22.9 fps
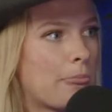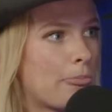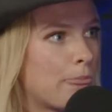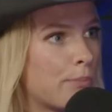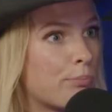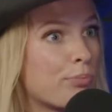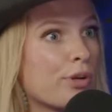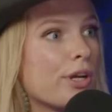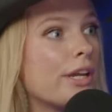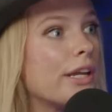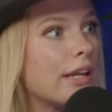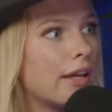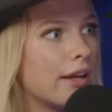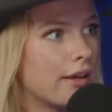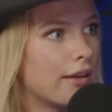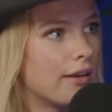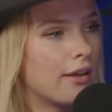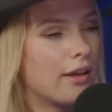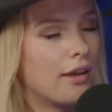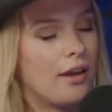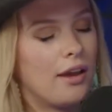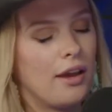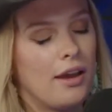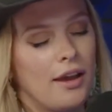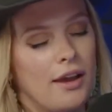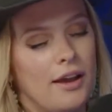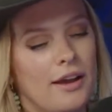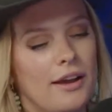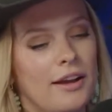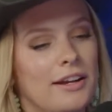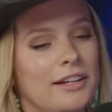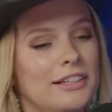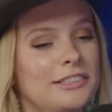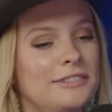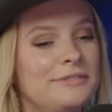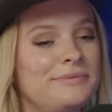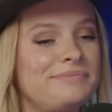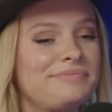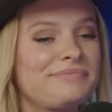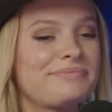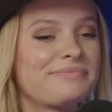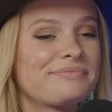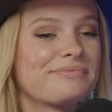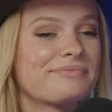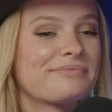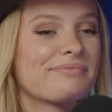breeding. And
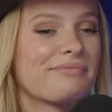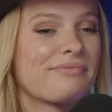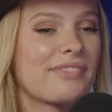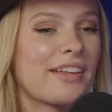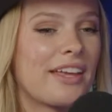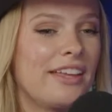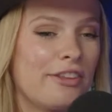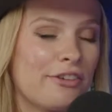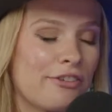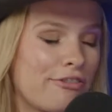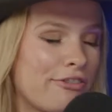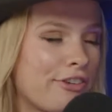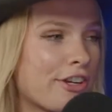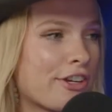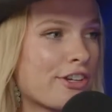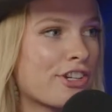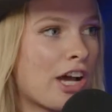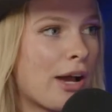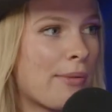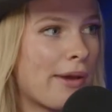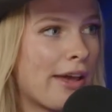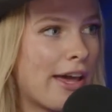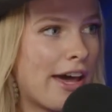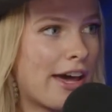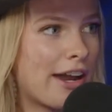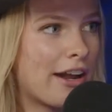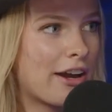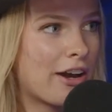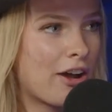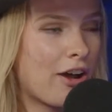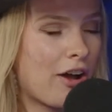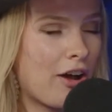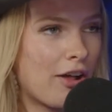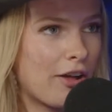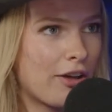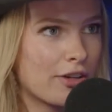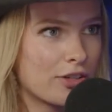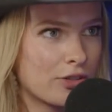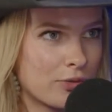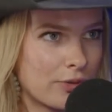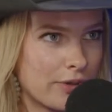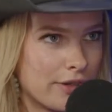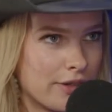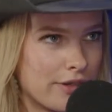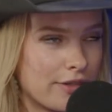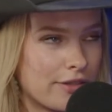the first job I had out of college
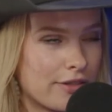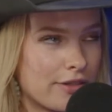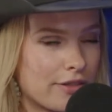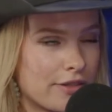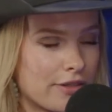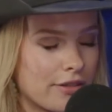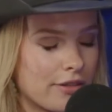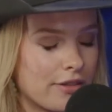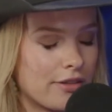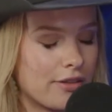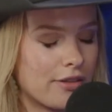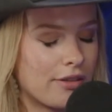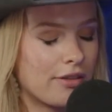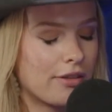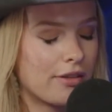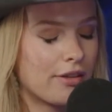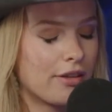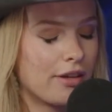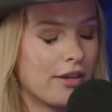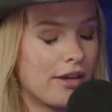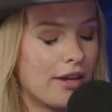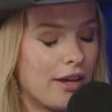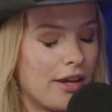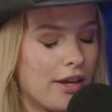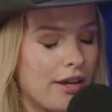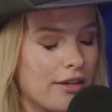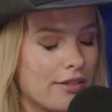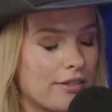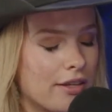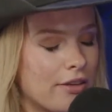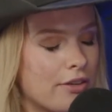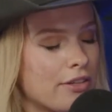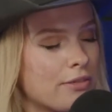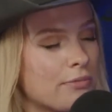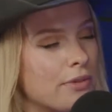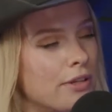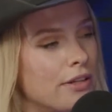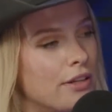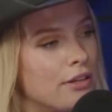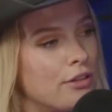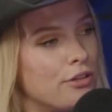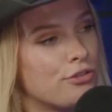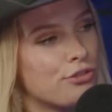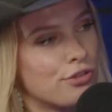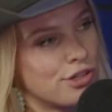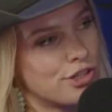was a salesman
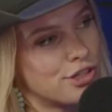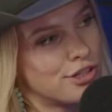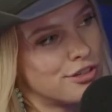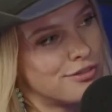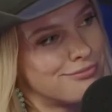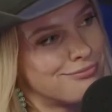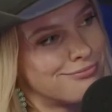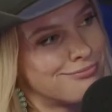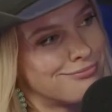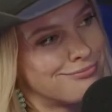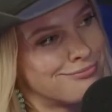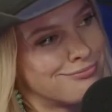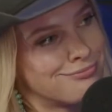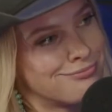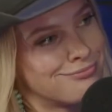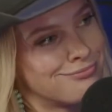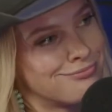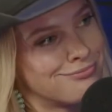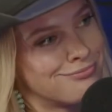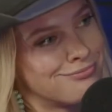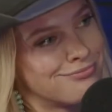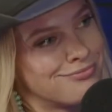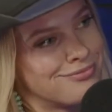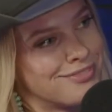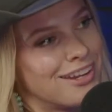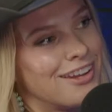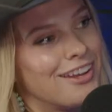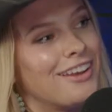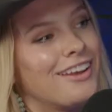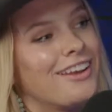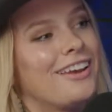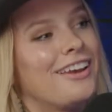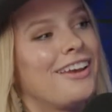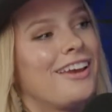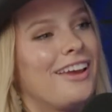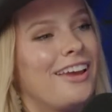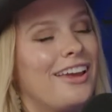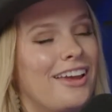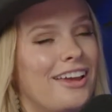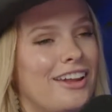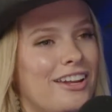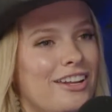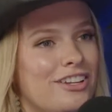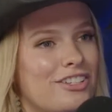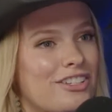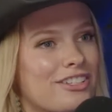in nutrition. And
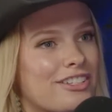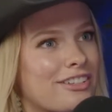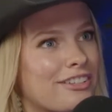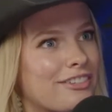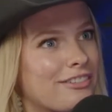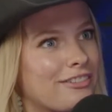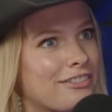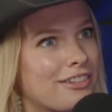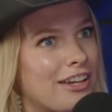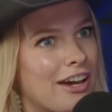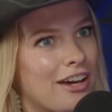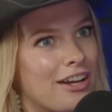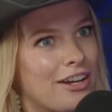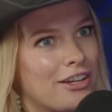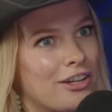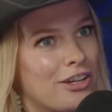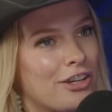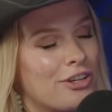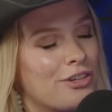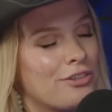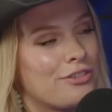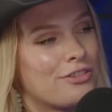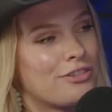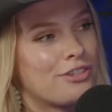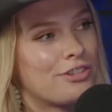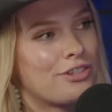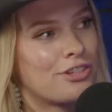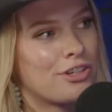it just kind of goes to